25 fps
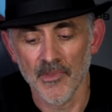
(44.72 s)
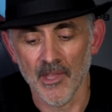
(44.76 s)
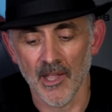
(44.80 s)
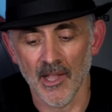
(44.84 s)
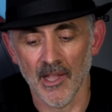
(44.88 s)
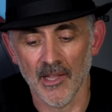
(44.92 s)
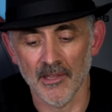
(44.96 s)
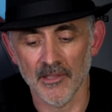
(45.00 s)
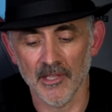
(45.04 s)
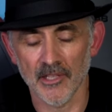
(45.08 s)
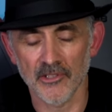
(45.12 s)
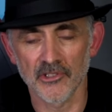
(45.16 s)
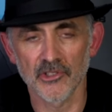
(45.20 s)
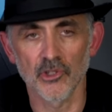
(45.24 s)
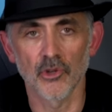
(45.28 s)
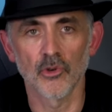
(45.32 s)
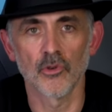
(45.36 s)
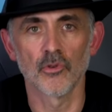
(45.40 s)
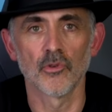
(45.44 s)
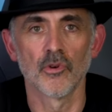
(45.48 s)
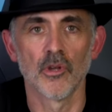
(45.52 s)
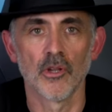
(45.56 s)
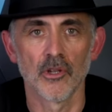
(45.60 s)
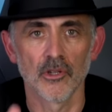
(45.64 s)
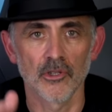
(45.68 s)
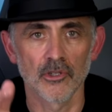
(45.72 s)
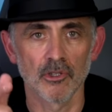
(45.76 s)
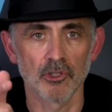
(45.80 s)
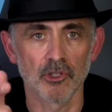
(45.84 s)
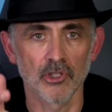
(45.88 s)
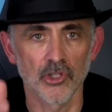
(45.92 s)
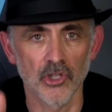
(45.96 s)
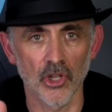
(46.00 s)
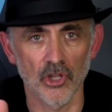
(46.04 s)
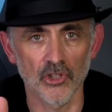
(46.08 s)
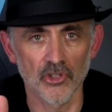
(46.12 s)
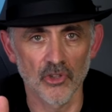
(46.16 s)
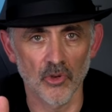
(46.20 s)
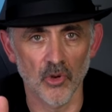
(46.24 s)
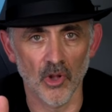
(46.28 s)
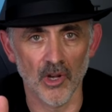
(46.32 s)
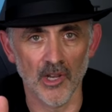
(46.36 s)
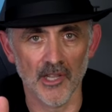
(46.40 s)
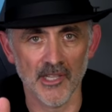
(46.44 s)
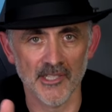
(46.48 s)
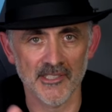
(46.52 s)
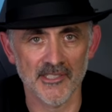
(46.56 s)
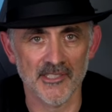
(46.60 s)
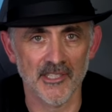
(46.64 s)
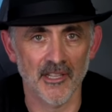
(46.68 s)
And it's all good
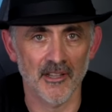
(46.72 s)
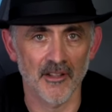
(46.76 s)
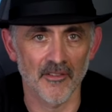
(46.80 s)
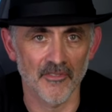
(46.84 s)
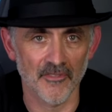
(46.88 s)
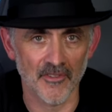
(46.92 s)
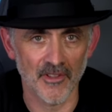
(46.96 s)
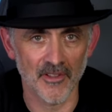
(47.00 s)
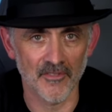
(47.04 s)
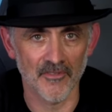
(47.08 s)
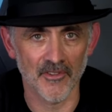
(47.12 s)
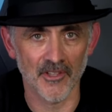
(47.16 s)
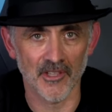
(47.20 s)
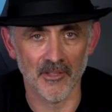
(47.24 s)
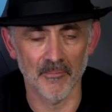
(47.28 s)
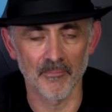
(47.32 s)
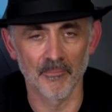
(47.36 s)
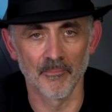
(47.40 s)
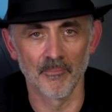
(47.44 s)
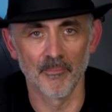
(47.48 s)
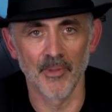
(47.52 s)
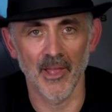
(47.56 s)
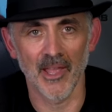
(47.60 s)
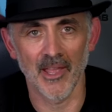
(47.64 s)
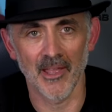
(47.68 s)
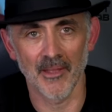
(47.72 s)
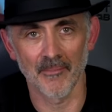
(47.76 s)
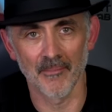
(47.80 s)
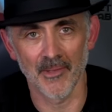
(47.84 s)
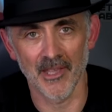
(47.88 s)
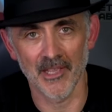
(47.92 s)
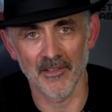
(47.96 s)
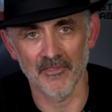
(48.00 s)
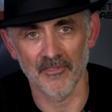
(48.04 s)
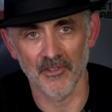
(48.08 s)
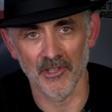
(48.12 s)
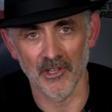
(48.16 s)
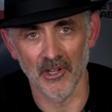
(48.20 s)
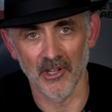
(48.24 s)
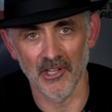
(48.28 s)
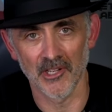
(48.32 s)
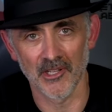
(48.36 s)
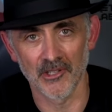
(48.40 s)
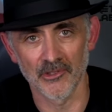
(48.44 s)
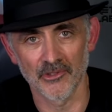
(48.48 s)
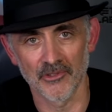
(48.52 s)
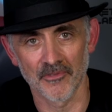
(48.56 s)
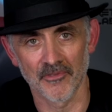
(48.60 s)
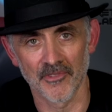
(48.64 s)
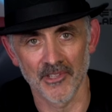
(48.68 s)
quality stuff if you can bear me for nine
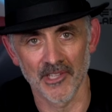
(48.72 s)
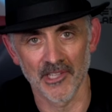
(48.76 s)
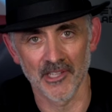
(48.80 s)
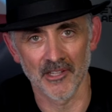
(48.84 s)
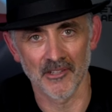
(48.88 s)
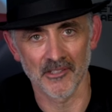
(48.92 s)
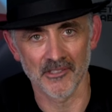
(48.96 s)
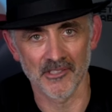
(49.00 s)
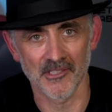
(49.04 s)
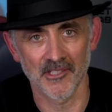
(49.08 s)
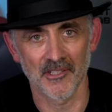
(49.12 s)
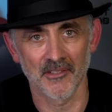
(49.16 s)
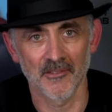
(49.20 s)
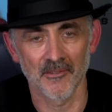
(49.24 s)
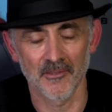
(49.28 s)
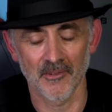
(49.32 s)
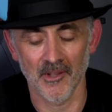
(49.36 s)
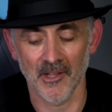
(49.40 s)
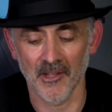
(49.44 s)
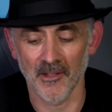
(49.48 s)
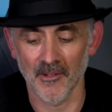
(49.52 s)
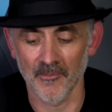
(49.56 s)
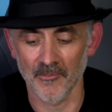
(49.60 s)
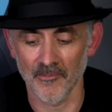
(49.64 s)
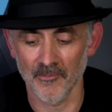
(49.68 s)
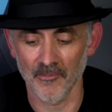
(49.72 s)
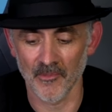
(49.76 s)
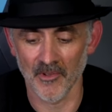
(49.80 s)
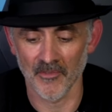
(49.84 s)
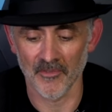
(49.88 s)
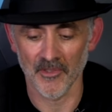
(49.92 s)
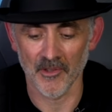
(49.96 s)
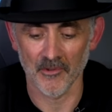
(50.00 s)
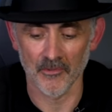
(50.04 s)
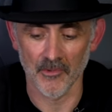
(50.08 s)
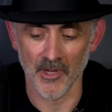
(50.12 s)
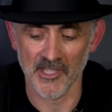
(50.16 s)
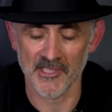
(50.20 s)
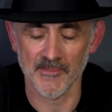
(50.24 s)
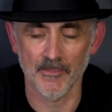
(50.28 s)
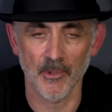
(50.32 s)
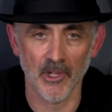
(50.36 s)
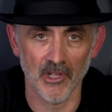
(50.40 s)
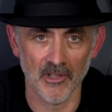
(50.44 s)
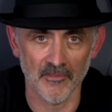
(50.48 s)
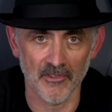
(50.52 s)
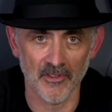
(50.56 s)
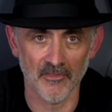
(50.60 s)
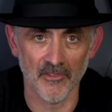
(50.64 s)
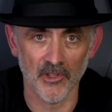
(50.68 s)
hundred videos uh, with the
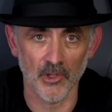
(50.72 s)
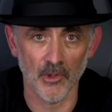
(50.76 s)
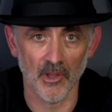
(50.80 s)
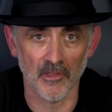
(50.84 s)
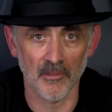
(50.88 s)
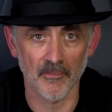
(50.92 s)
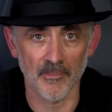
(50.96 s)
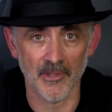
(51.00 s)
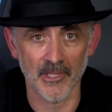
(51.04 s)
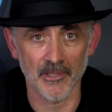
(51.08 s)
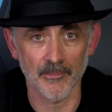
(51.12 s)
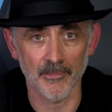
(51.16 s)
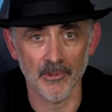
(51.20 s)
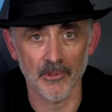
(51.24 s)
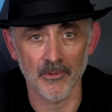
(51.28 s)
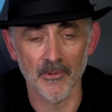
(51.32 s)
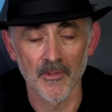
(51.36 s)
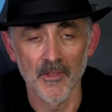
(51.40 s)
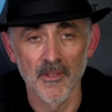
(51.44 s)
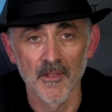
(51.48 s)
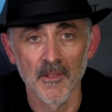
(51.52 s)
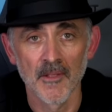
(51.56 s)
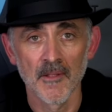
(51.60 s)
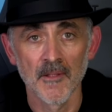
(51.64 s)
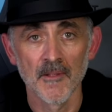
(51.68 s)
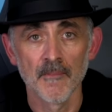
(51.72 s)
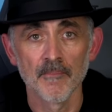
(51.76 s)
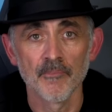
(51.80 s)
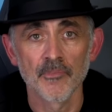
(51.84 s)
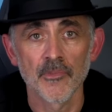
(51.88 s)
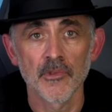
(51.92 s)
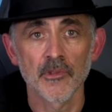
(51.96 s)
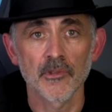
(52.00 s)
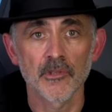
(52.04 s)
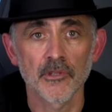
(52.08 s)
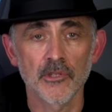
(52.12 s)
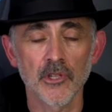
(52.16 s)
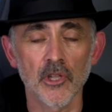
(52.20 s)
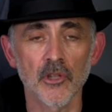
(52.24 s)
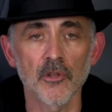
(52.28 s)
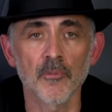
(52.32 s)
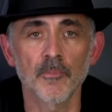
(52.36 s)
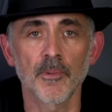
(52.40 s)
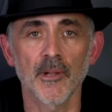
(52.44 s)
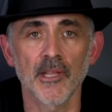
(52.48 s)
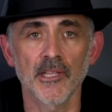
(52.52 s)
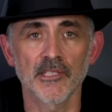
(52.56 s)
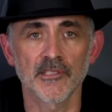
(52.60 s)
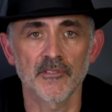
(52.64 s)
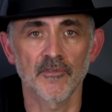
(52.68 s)
respite of a few other people. Do
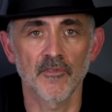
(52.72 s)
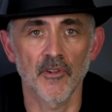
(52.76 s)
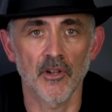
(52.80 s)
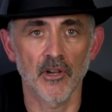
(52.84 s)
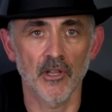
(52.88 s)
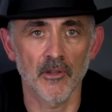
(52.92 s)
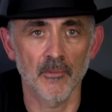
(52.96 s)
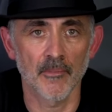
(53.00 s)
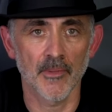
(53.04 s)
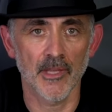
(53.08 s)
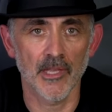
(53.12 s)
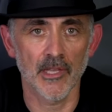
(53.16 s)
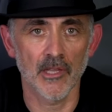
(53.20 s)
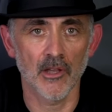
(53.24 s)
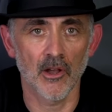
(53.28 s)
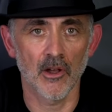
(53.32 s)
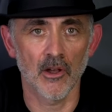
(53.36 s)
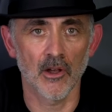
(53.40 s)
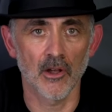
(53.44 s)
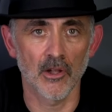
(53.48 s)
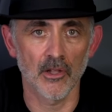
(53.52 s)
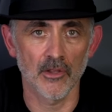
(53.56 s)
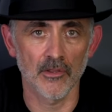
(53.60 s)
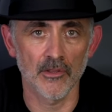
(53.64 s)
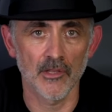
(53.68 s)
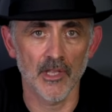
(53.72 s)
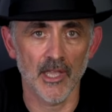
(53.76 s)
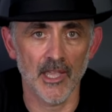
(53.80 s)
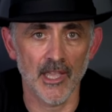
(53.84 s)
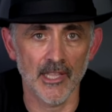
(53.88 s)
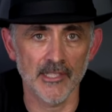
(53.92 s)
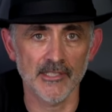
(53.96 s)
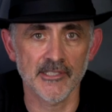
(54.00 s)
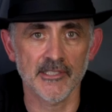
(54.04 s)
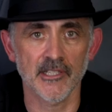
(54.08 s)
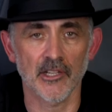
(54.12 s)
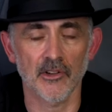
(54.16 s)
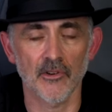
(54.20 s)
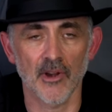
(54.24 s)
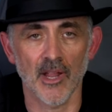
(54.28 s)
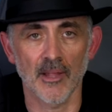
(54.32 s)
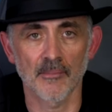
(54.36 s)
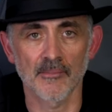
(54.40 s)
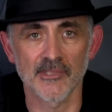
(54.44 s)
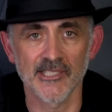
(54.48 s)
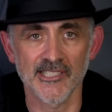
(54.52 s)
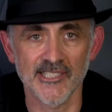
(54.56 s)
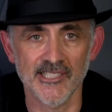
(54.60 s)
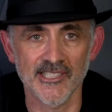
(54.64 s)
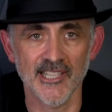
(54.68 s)
please follow me on
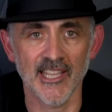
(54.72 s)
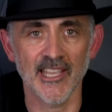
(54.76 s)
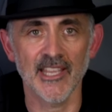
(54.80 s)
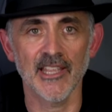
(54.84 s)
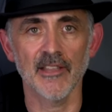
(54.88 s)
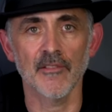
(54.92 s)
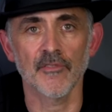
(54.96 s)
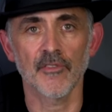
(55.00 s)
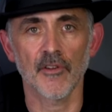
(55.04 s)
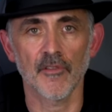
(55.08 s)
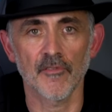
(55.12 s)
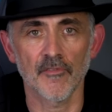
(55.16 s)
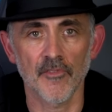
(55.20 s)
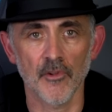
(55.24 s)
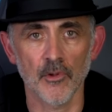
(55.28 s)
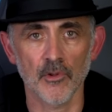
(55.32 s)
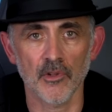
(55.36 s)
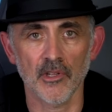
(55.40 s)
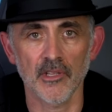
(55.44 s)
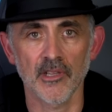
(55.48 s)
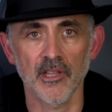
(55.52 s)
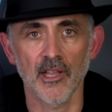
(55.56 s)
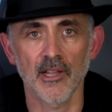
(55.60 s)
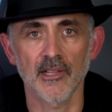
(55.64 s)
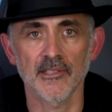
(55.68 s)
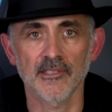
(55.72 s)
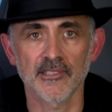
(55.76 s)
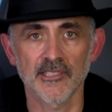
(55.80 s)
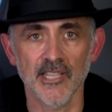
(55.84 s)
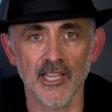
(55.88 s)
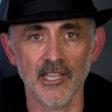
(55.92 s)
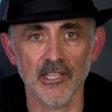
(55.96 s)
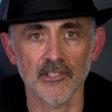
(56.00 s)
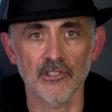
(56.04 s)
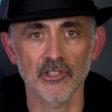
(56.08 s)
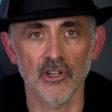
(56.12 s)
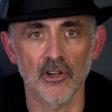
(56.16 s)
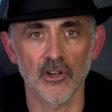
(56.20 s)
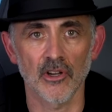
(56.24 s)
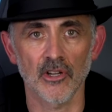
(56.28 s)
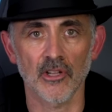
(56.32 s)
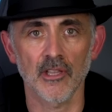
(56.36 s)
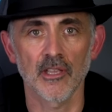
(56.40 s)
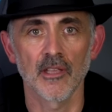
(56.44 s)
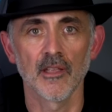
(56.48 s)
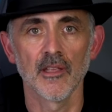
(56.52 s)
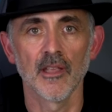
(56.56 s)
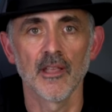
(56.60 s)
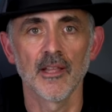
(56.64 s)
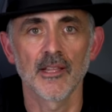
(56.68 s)
Instagram, Steve Faulkner,
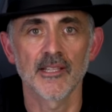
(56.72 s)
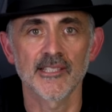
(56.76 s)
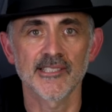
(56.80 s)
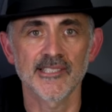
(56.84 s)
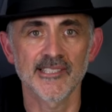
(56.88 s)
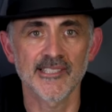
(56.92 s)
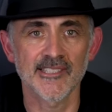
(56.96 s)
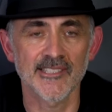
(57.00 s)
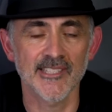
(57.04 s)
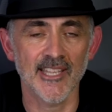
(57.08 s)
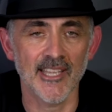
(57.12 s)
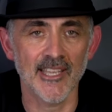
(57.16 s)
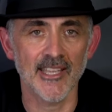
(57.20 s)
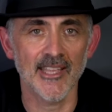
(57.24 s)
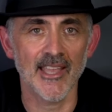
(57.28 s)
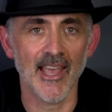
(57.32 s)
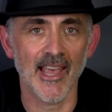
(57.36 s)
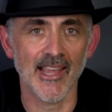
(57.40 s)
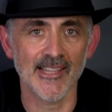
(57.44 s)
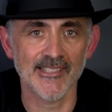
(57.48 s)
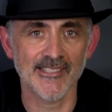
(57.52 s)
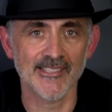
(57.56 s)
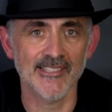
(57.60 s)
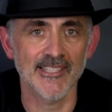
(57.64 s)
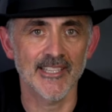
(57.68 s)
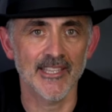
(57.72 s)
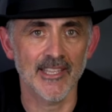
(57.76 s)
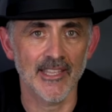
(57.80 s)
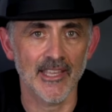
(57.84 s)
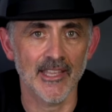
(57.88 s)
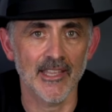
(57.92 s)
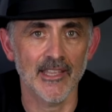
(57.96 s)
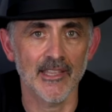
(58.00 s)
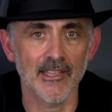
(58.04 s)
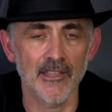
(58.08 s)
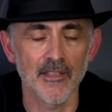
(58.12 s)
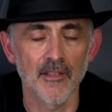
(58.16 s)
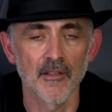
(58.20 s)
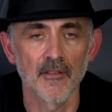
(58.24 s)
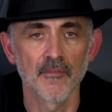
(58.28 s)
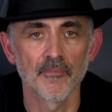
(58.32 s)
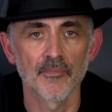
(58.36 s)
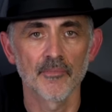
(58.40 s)
TikTok, Stee, S T E,